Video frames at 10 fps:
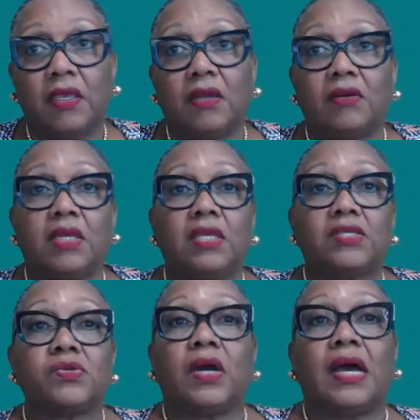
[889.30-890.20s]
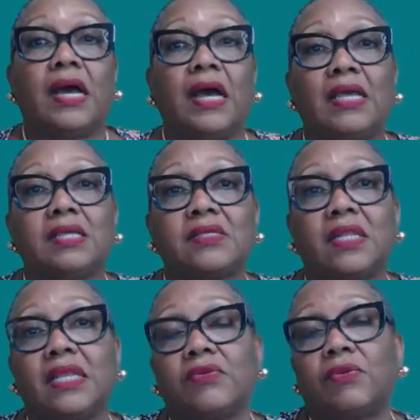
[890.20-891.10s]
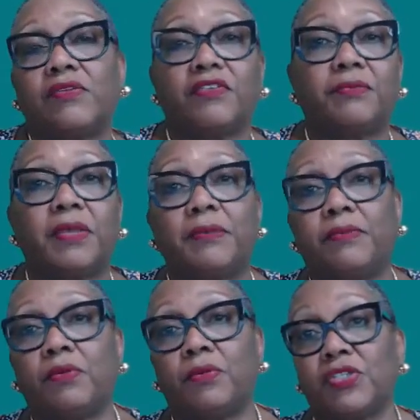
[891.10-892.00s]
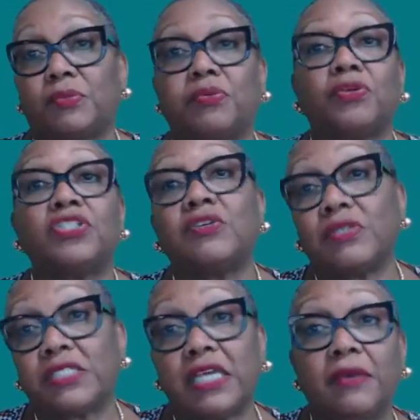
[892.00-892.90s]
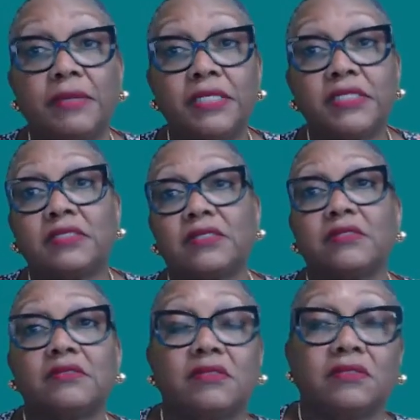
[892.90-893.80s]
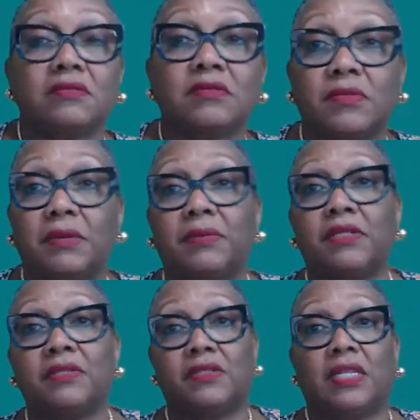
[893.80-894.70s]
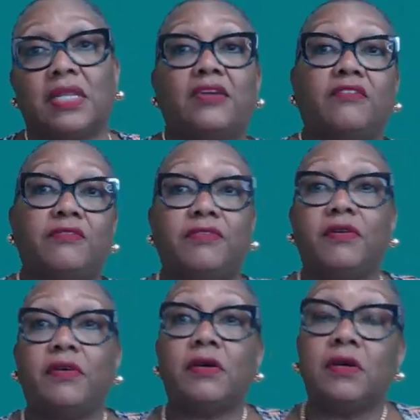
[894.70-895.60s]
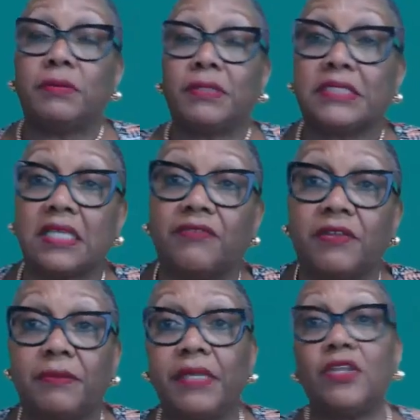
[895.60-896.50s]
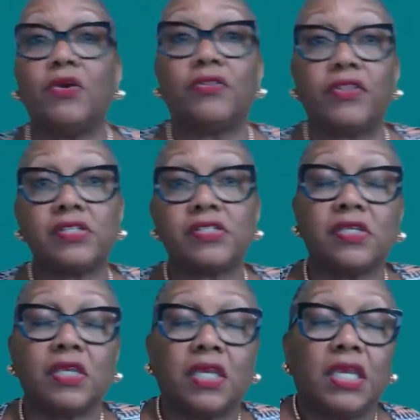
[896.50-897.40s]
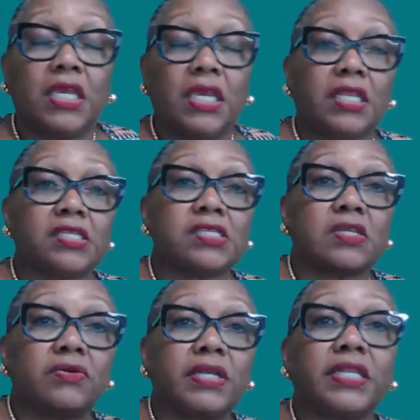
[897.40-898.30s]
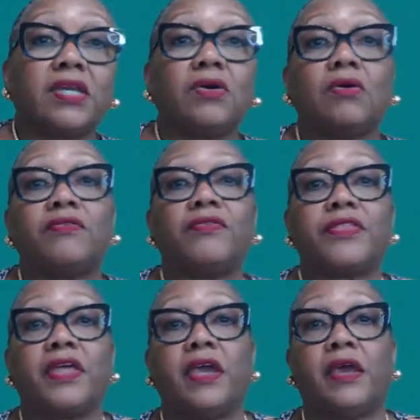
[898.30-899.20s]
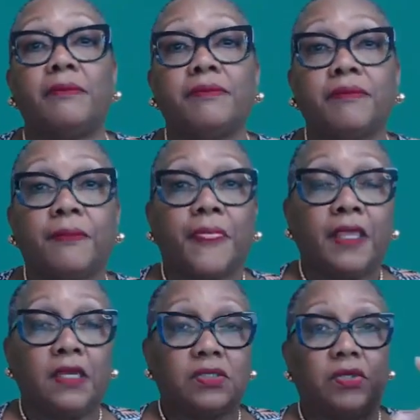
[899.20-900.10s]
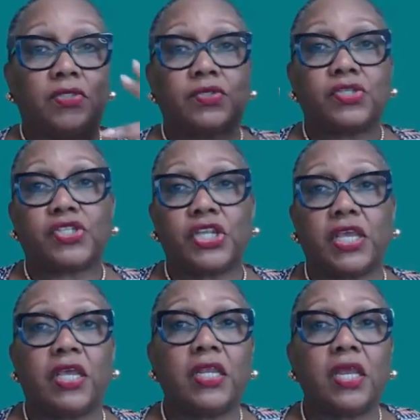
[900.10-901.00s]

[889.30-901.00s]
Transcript: Okay, so as a late wave of baby boomers approaching retirement, the like of myself and many others, it is critical for them to understand